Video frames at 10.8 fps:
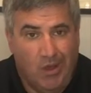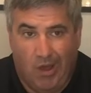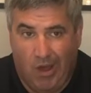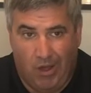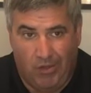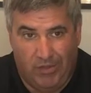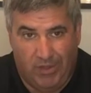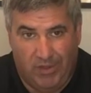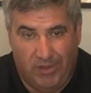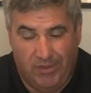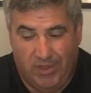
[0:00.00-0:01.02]
all
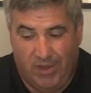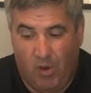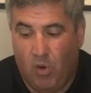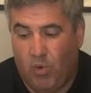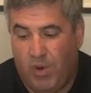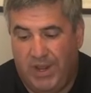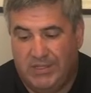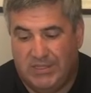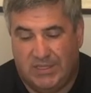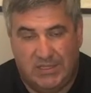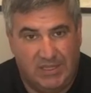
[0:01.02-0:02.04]
the O-rings
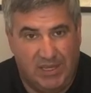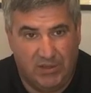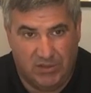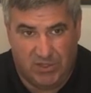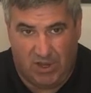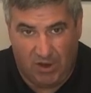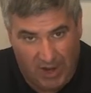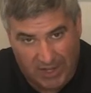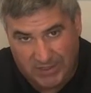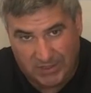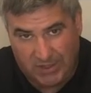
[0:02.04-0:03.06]
and seals that are
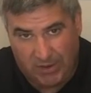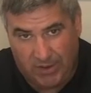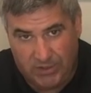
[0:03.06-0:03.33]
necessary,